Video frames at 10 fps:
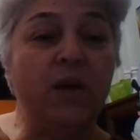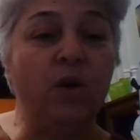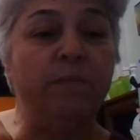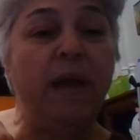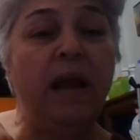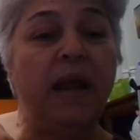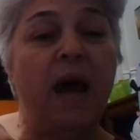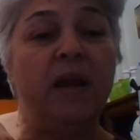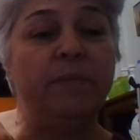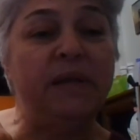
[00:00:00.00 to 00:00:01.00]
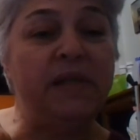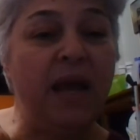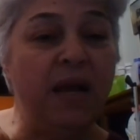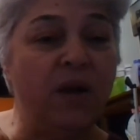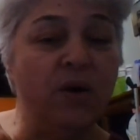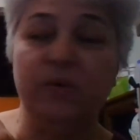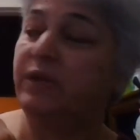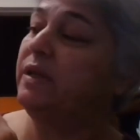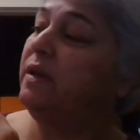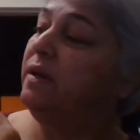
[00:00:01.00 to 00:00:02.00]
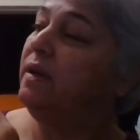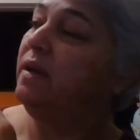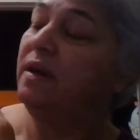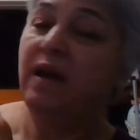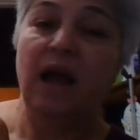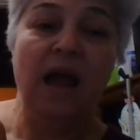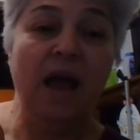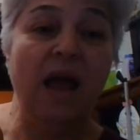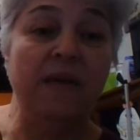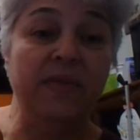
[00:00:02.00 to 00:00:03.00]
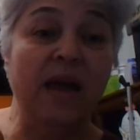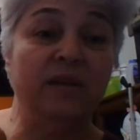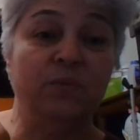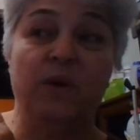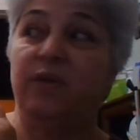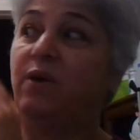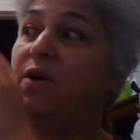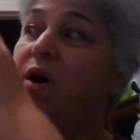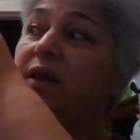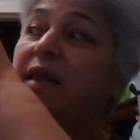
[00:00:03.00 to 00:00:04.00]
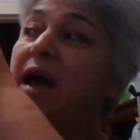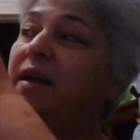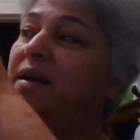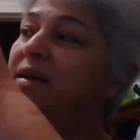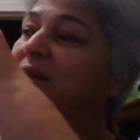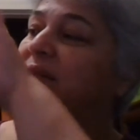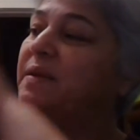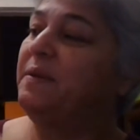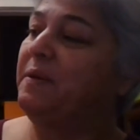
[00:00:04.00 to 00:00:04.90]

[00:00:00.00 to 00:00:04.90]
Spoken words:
that are made out of potatoes, and that's what they're called, latkes.